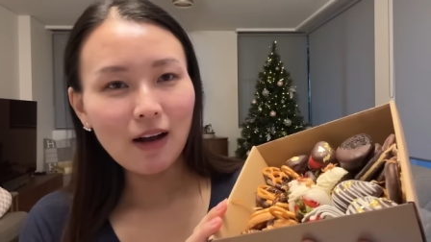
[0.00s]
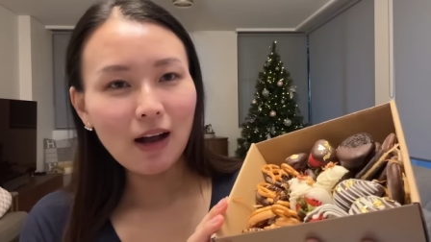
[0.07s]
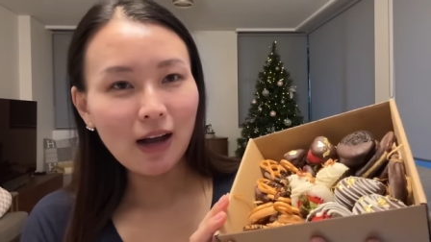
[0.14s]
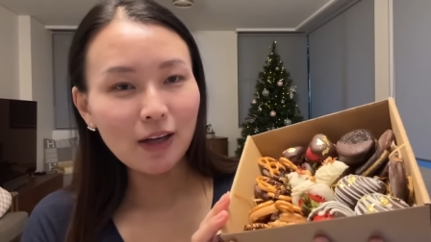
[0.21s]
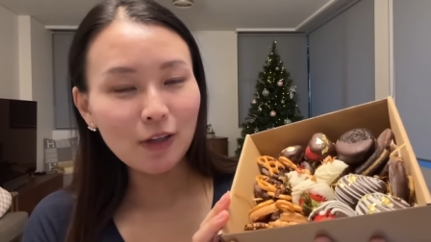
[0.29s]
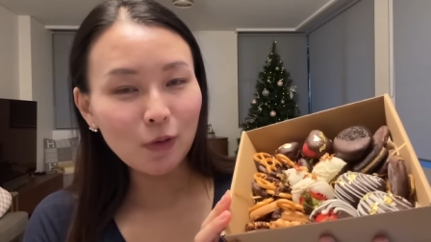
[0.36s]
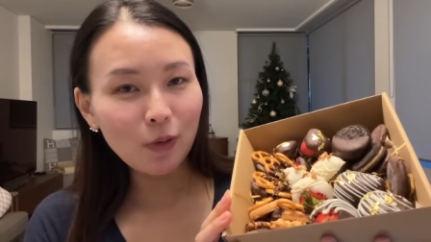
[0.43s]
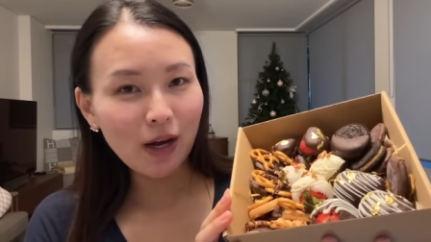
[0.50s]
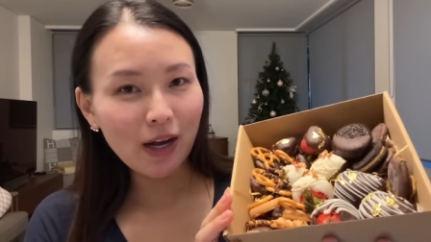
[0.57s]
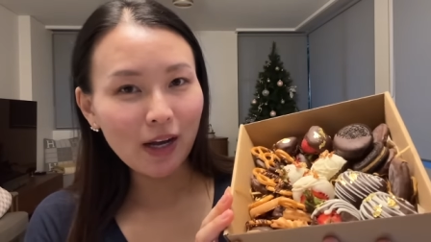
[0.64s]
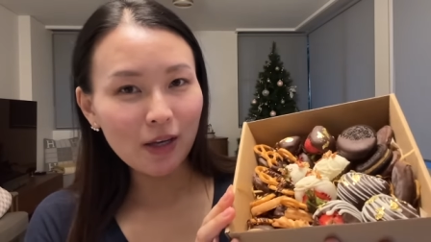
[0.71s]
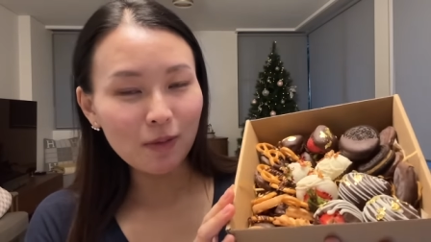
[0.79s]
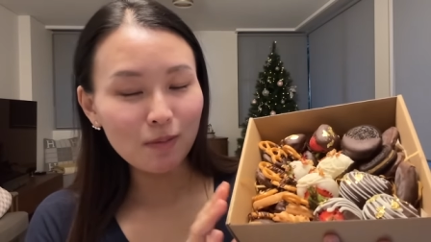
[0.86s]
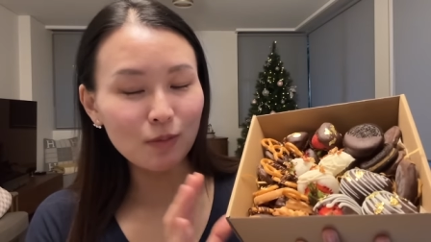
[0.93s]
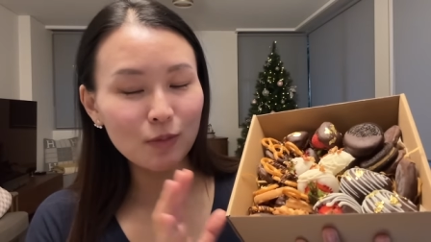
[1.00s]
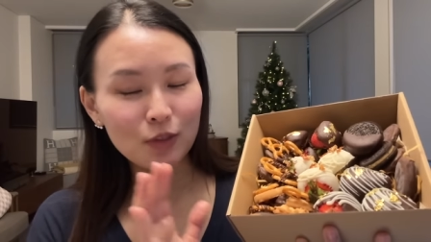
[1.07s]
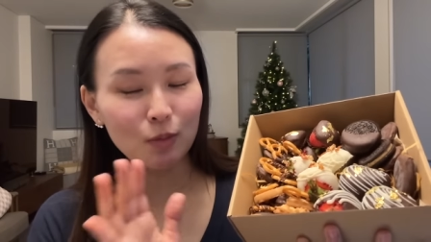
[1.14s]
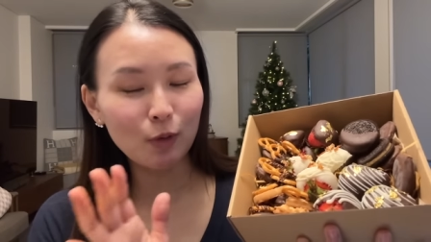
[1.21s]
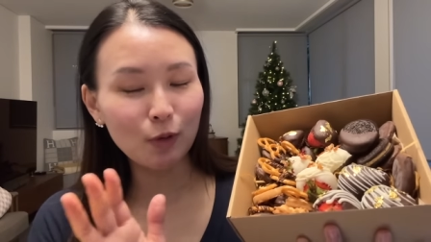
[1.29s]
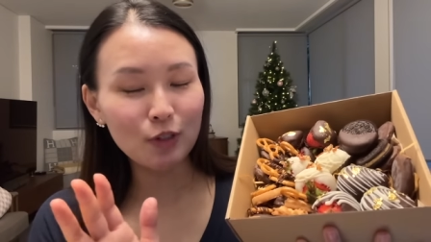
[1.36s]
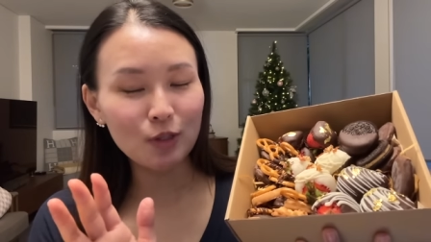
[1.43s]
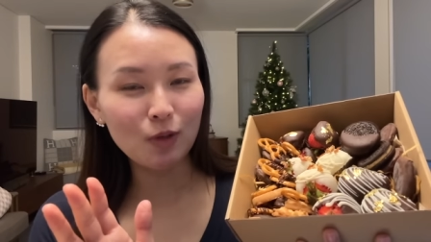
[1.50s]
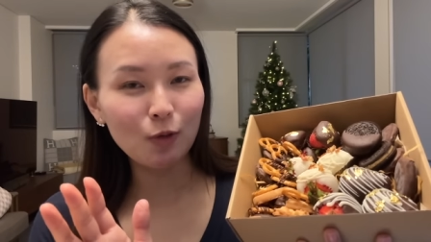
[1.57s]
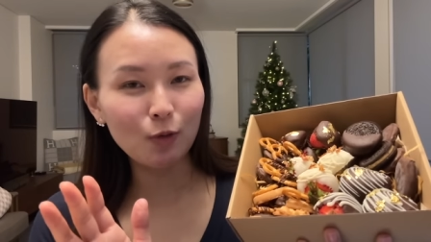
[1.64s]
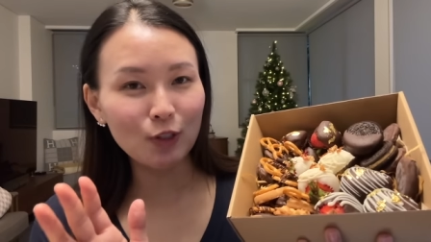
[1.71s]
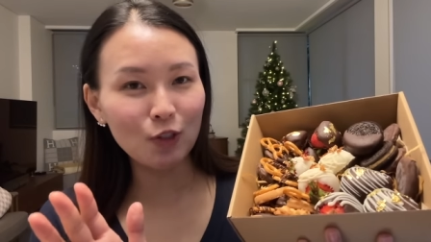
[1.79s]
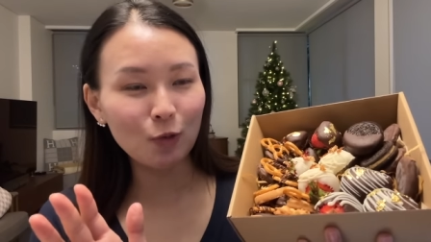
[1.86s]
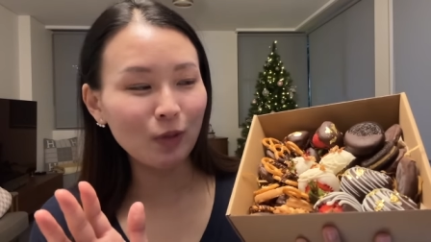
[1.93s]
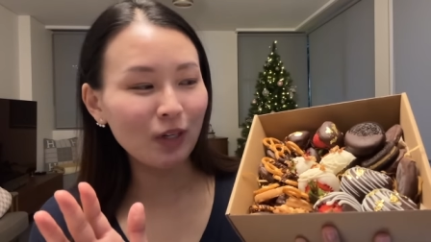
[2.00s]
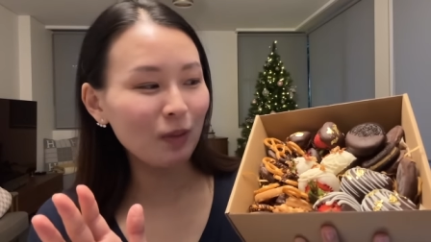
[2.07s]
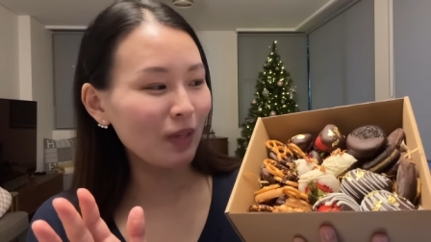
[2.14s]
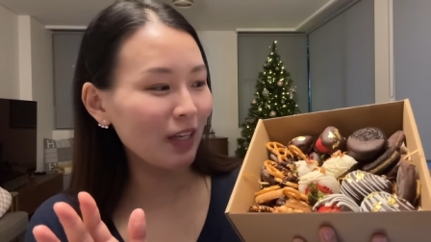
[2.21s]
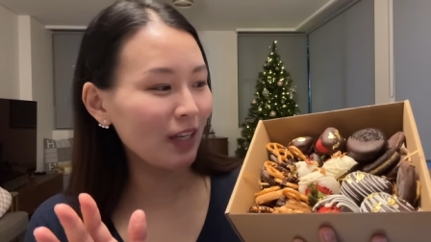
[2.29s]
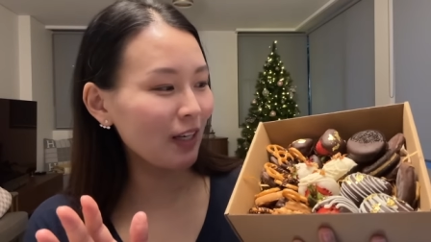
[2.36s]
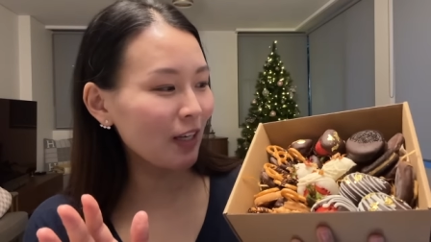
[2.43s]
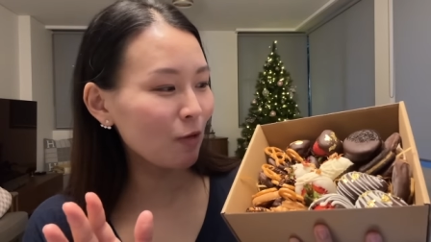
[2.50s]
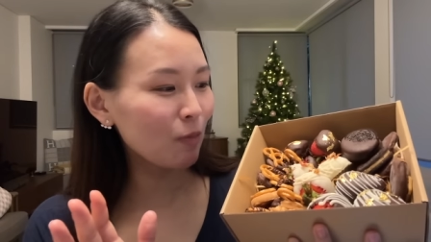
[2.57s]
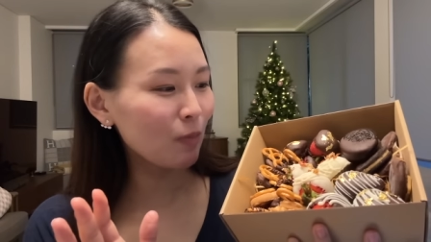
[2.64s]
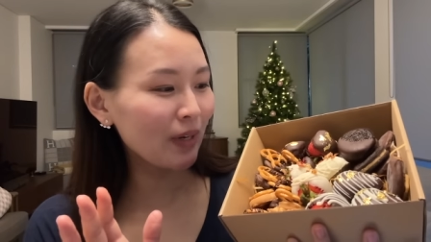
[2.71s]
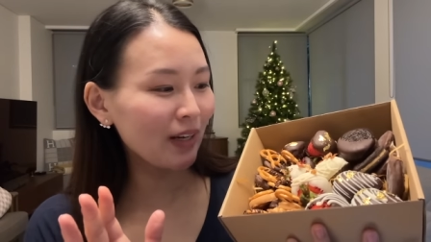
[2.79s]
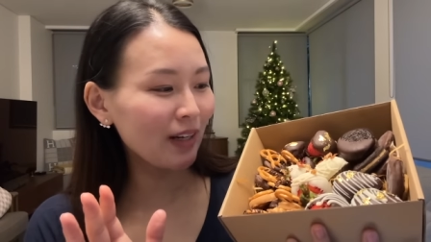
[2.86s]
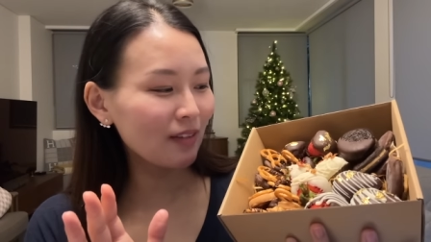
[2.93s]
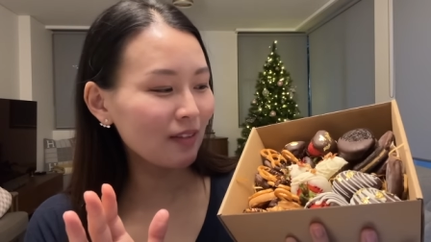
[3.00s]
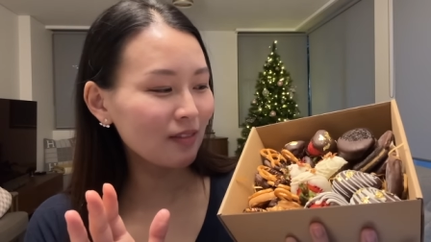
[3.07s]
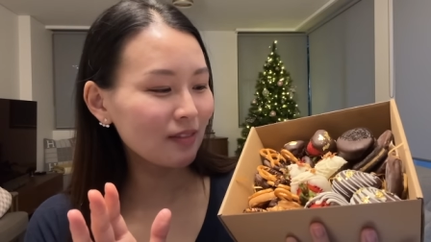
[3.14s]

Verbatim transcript: I know I am supposed to be watching what I'm eating, but